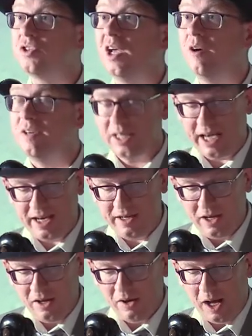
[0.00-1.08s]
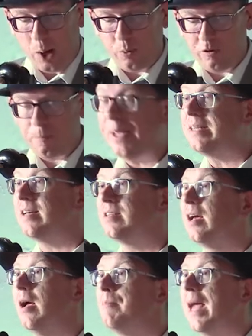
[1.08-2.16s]
wish to hear it again, I will repeat
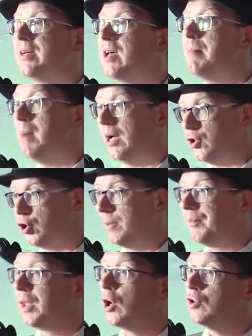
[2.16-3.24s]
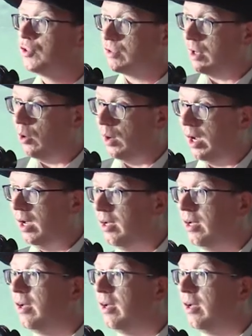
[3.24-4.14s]
it at a much slower